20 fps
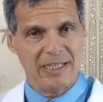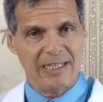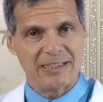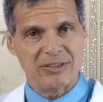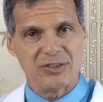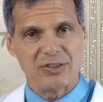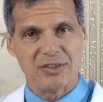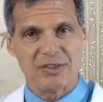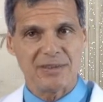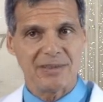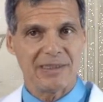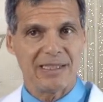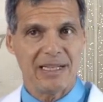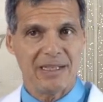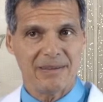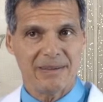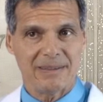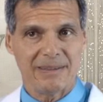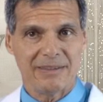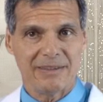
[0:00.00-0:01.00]
In certain
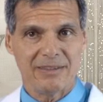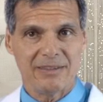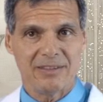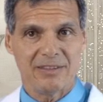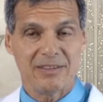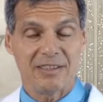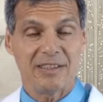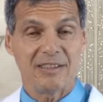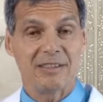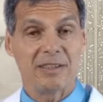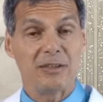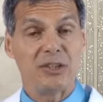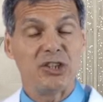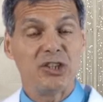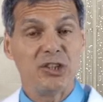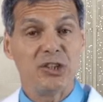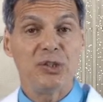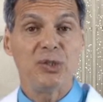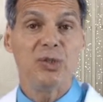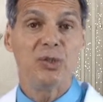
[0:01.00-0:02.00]
health conditions, it's a
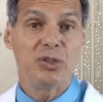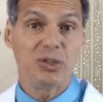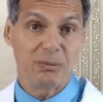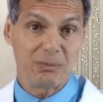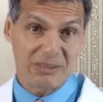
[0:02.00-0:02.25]
huge